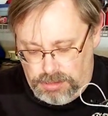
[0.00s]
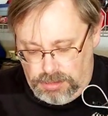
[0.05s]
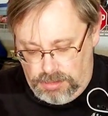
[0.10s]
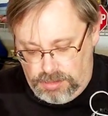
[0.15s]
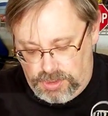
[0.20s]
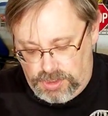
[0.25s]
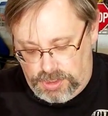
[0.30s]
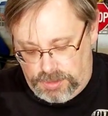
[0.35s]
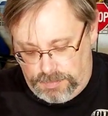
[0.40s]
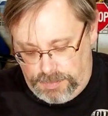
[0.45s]
you're
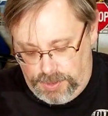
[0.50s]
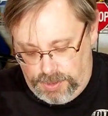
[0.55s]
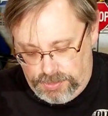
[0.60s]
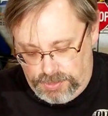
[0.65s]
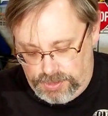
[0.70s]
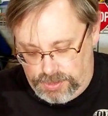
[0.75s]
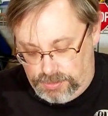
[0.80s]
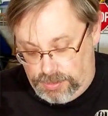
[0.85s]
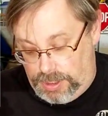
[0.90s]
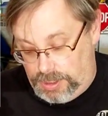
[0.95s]

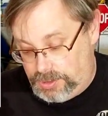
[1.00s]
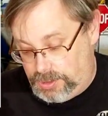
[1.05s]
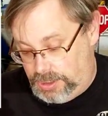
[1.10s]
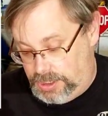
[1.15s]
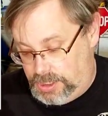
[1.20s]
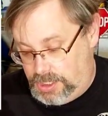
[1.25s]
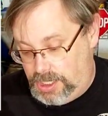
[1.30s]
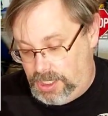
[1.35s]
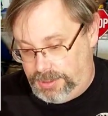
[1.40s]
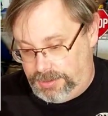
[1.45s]
supposed to actually
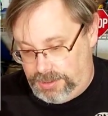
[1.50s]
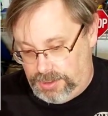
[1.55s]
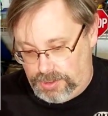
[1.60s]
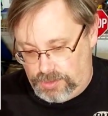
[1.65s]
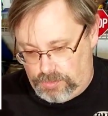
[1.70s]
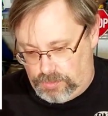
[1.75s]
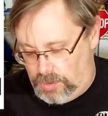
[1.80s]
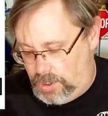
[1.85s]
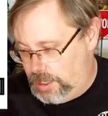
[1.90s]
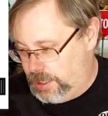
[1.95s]
cut this
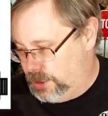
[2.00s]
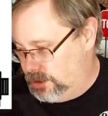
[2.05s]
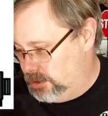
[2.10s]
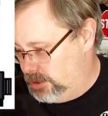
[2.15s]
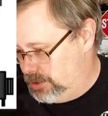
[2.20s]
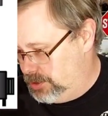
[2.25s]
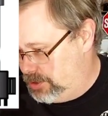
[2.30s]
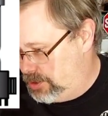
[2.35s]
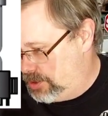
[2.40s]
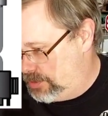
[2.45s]
wire
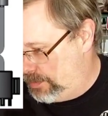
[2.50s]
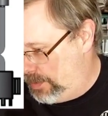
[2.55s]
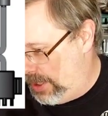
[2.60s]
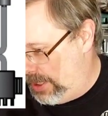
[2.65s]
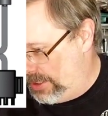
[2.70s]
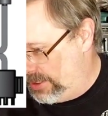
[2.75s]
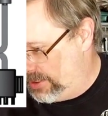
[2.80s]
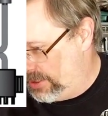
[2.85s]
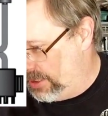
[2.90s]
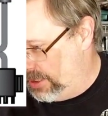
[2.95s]
and
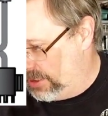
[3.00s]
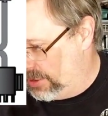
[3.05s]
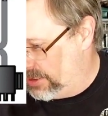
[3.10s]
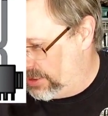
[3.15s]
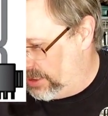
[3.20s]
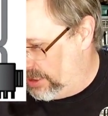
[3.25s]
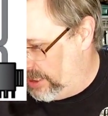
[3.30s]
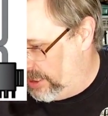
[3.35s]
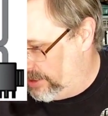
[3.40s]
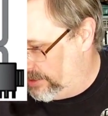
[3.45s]
splice things
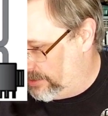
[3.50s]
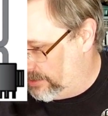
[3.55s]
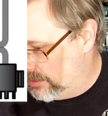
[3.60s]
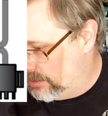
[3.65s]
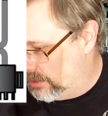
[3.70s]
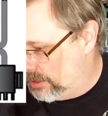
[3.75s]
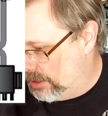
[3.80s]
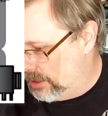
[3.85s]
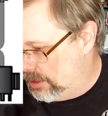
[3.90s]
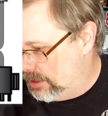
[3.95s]

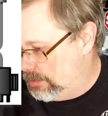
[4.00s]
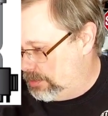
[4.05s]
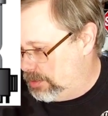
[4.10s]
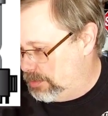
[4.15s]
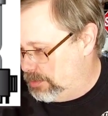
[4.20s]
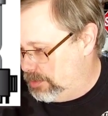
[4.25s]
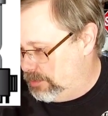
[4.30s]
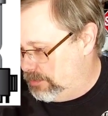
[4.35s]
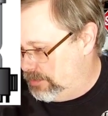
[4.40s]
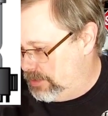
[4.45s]
together, and
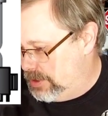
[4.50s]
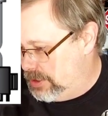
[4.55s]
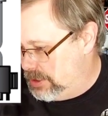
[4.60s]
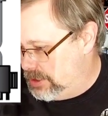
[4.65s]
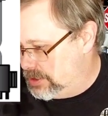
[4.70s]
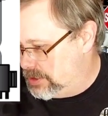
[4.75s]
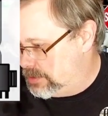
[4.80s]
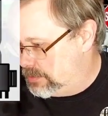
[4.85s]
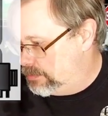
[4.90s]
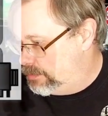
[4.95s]
I'll leave these